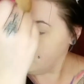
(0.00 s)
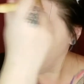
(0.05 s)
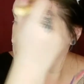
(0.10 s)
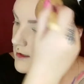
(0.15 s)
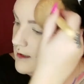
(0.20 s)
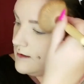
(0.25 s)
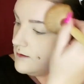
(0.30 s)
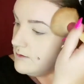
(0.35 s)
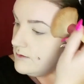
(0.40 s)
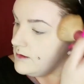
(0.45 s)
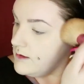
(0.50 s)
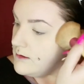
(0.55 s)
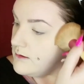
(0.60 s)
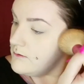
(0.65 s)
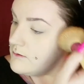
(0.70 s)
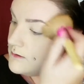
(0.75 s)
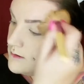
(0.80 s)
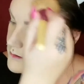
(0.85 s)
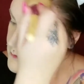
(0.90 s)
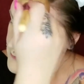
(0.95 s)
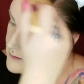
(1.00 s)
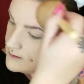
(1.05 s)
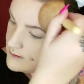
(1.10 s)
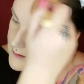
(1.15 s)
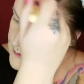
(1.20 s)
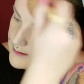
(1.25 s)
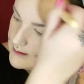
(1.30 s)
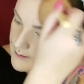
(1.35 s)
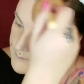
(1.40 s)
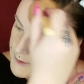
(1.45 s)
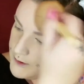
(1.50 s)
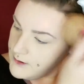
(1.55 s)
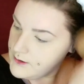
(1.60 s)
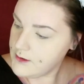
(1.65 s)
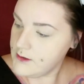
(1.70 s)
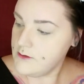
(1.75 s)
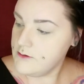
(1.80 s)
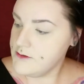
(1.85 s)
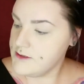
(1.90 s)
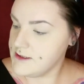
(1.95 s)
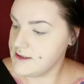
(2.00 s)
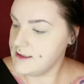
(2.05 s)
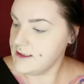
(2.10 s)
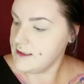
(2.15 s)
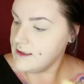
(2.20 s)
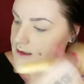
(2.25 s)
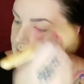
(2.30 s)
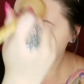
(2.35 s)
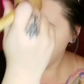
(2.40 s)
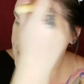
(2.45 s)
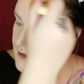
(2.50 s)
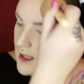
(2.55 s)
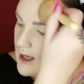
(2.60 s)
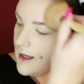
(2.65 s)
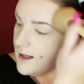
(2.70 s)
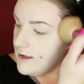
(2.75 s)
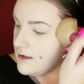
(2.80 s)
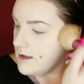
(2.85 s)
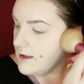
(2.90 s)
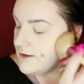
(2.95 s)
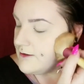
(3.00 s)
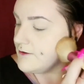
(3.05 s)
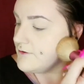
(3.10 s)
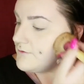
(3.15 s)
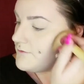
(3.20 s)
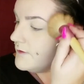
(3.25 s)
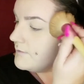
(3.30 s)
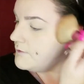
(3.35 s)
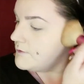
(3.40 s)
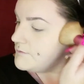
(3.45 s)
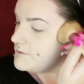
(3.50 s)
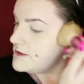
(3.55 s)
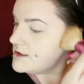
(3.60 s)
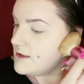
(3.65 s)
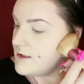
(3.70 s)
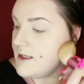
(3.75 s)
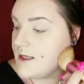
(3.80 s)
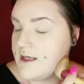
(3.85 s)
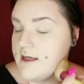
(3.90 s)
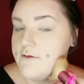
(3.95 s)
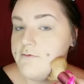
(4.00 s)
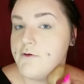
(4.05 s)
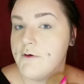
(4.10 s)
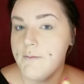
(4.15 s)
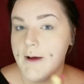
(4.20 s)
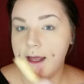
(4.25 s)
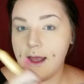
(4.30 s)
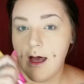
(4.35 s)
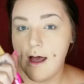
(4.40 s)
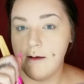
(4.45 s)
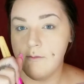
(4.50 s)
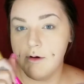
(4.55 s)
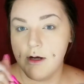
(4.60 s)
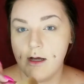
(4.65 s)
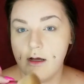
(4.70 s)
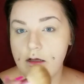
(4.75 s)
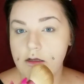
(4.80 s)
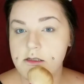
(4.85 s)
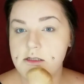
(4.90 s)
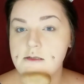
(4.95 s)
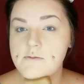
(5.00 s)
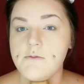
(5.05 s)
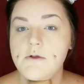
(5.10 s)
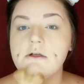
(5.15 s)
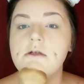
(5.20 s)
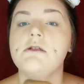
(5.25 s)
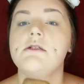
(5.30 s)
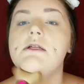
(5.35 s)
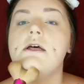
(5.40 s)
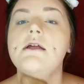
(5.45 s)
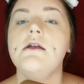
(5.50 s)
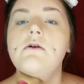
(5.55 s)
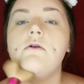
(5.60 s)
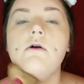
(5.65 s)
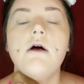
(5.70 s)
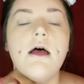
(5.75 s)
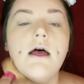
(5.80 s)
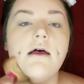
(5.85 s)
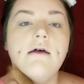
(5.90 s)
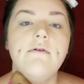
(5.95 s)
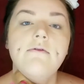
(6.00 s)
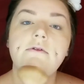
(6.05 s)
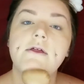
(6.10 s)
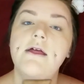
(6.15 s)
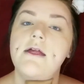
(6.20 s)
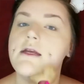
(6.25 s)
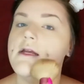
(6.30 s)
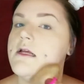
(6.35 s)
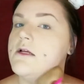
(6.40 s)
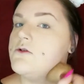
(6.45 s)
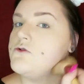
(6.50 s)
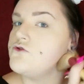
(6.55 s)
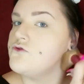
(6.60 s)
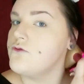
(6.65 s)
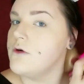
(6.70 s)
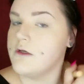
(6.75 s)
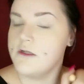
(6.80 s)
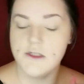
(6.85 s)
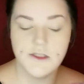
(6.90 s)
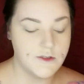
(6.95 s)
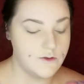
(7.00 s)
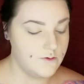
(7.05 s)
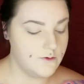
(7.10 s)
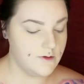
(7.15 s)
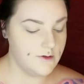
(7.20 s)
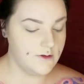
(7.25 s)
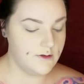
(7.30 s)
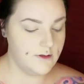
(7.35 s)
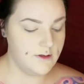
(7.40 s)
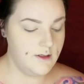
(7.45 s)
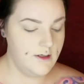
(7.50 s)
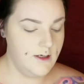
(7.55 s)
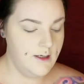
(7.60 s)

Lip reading: I don't know. I'm going to use the eyeliner from them today for my eyebrows because I don't have any drugstore